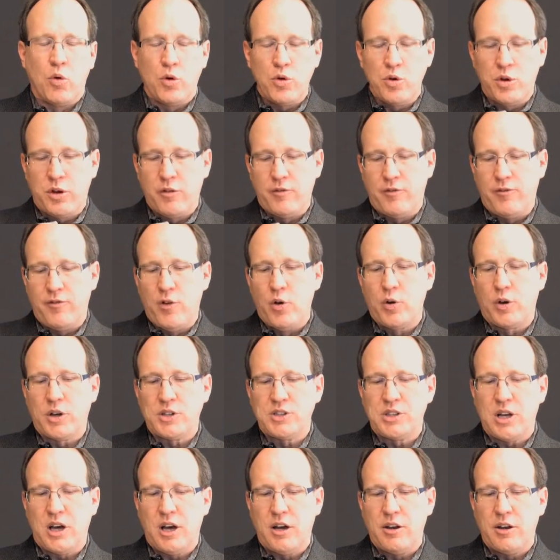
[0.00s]
you can focus
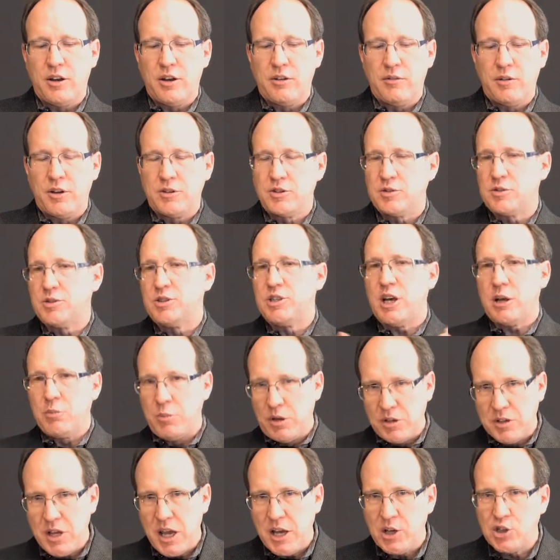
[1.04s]
on, and it's
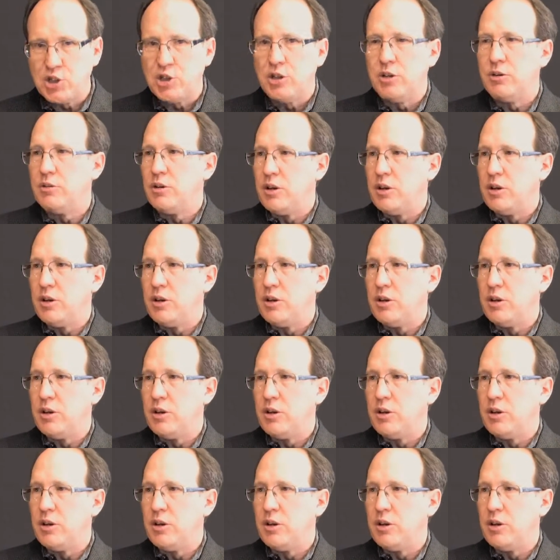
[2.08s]
segmentation